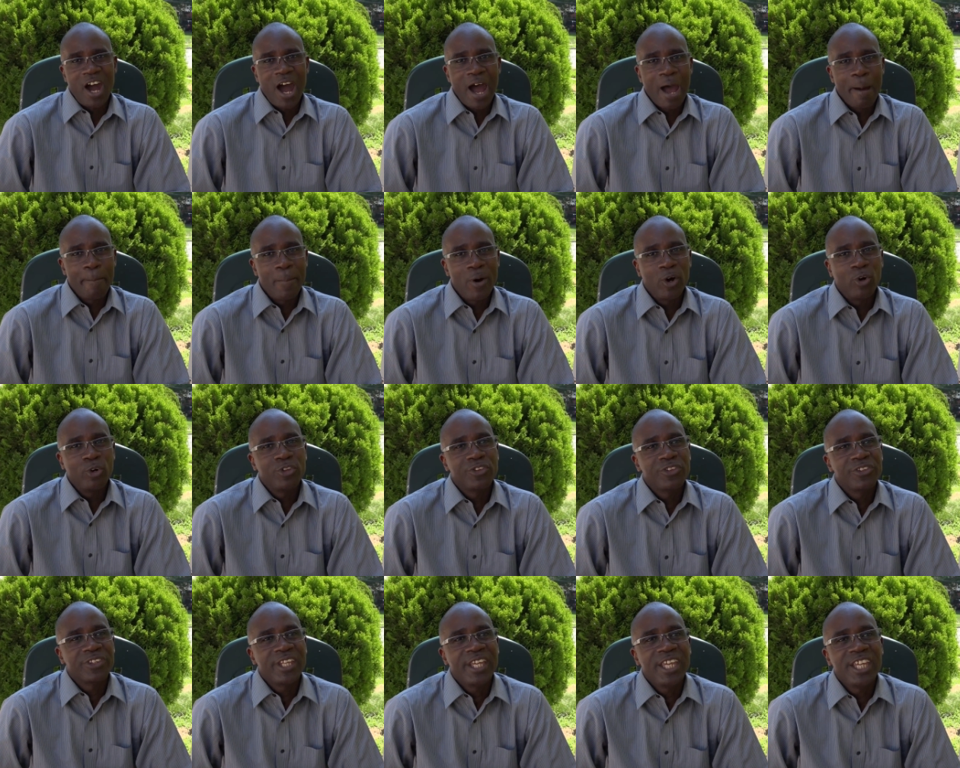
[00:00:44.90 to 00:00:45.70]
about
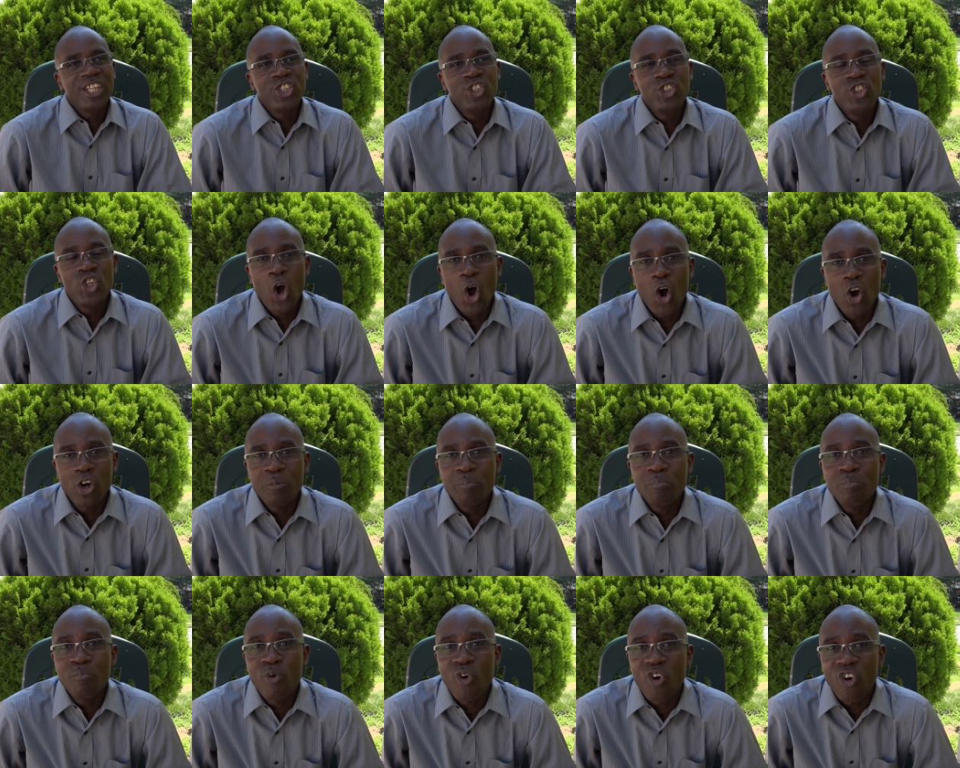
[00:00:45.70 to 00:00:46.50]
a
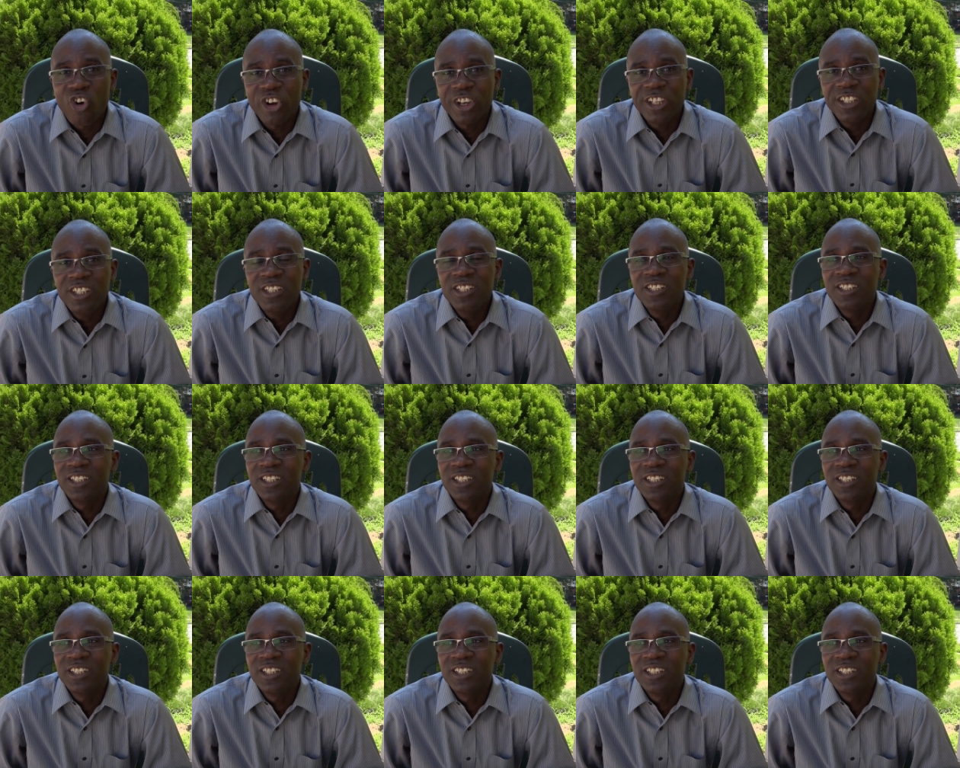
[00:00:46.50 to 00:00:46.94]
young boy